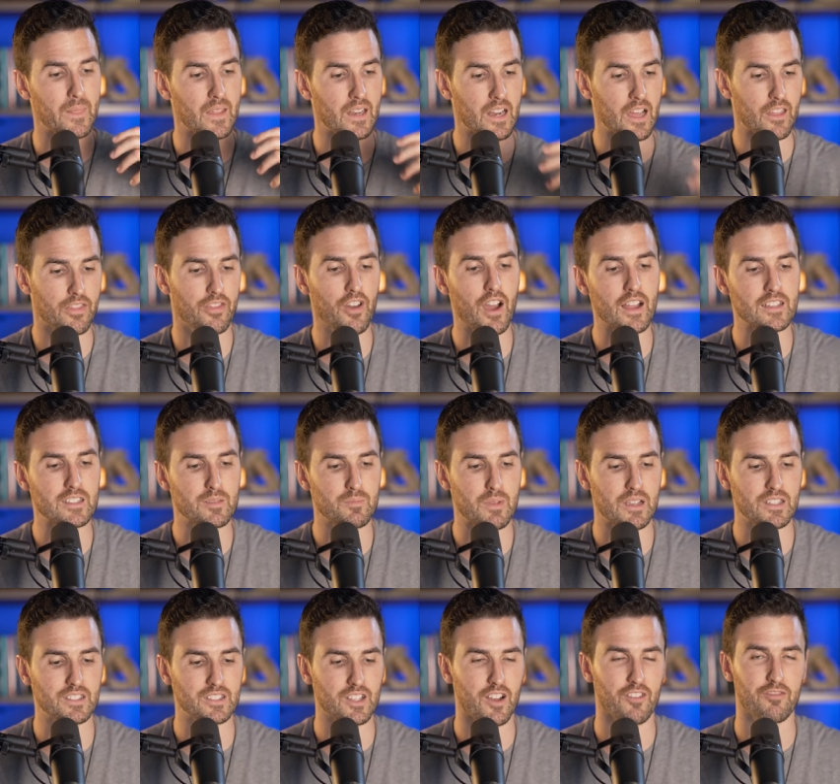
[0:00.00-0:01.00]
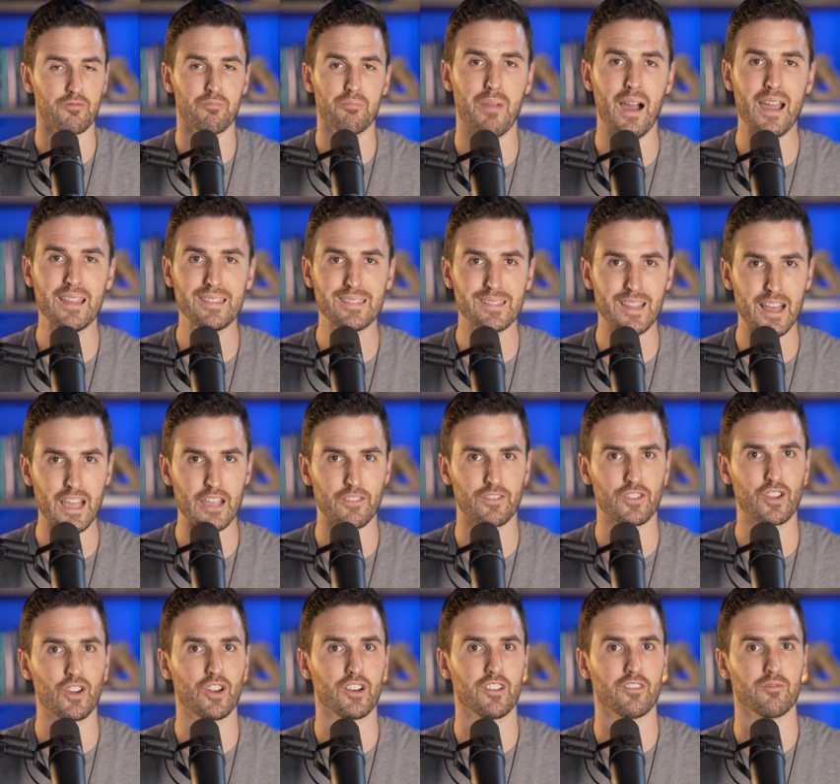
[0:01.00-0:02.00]
And I thought to myself, my
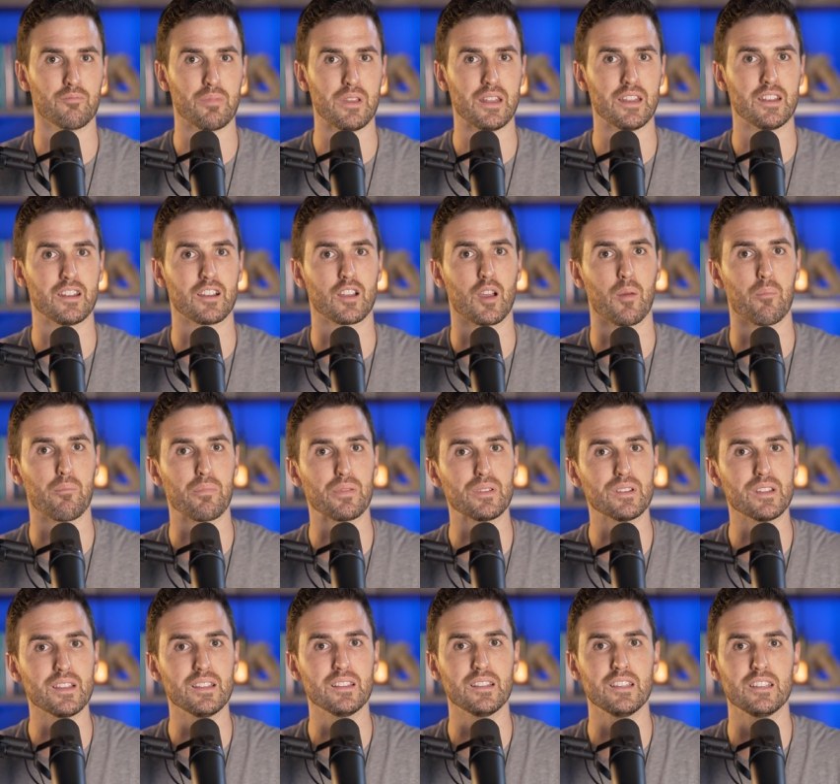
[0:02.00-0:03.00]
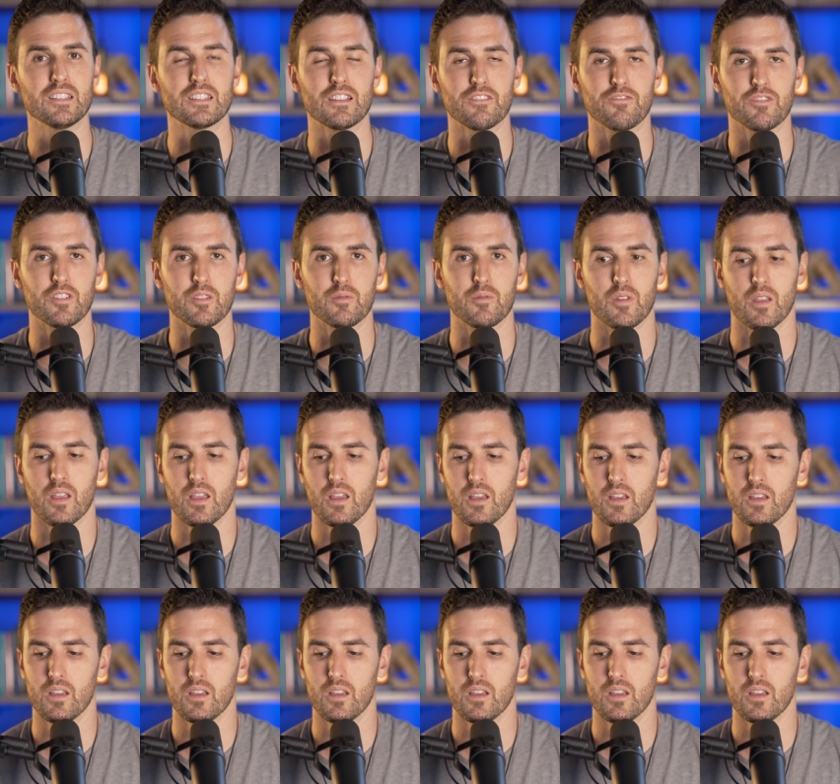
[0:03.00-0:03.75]
life could have been in a completely different